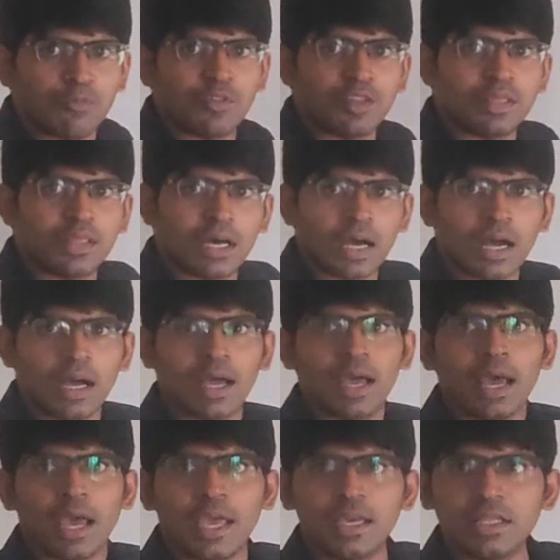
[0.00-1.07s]
with
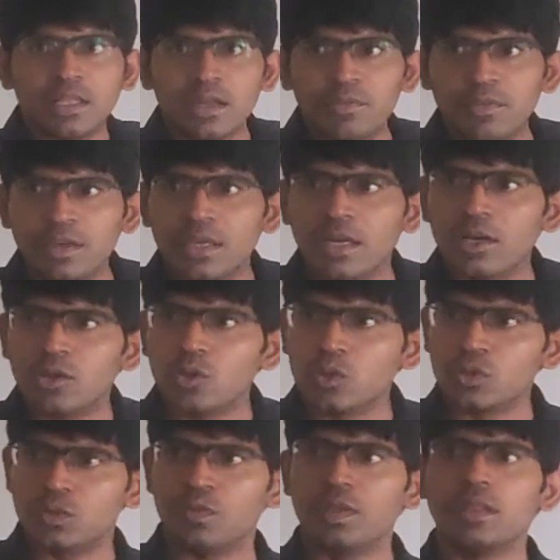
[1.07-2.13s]
the, either we can
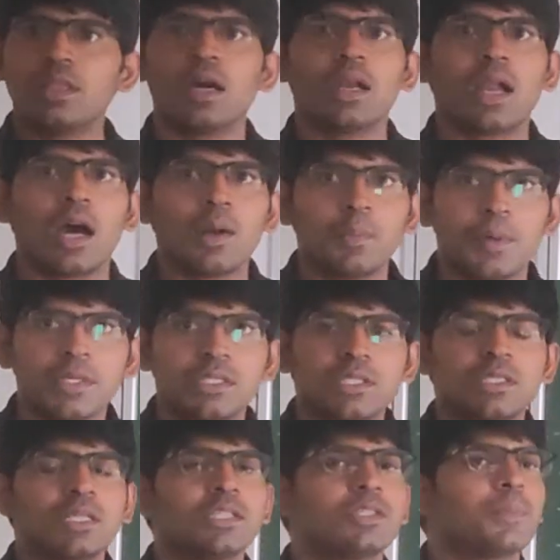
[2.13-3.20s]
use with the
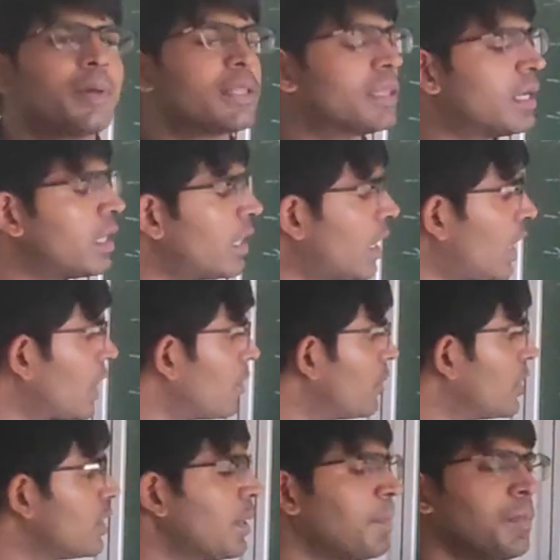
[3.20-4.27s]
non-persistence method or
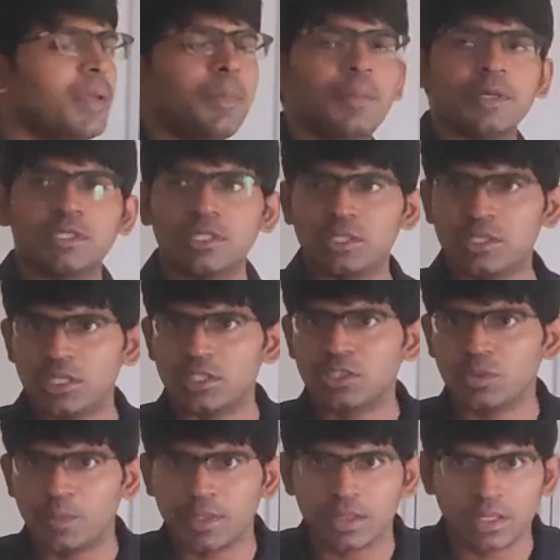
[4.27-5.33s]
with the P
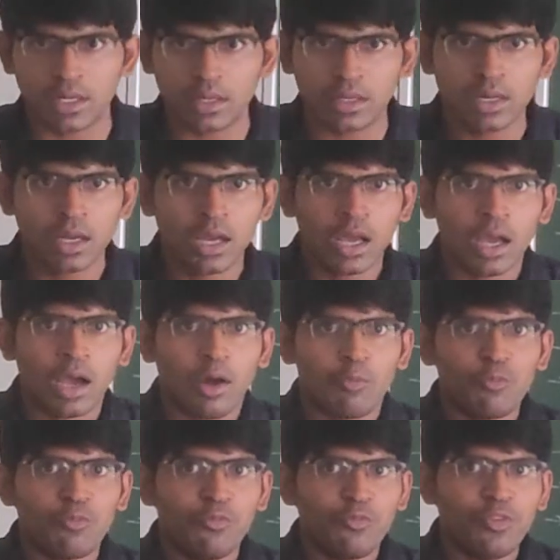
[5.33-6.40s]
persistence method.
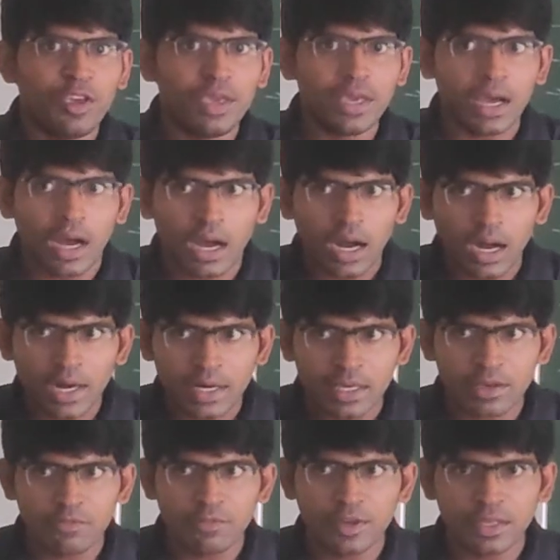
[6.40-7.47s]
We are
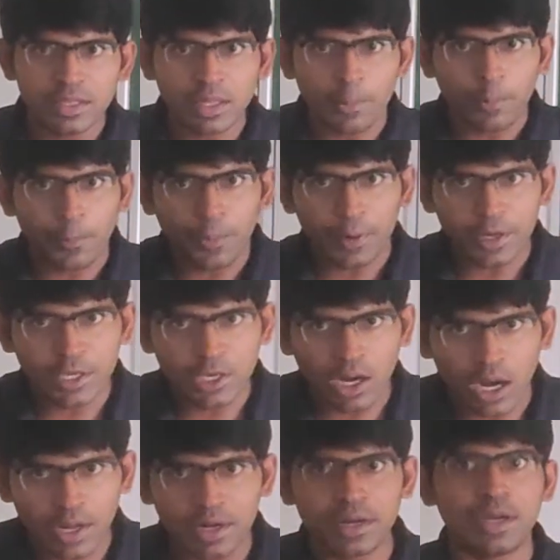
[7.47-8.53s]
giving the
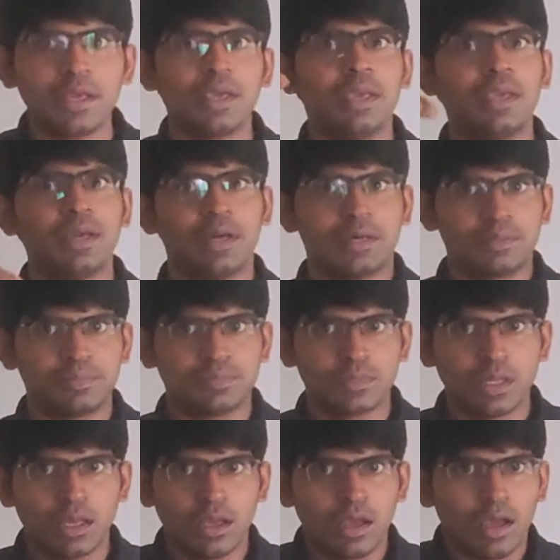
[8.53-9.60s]
priority here.
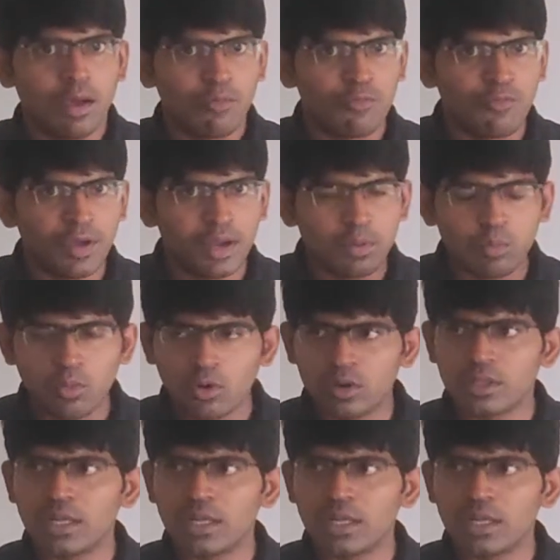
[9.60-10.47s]
When more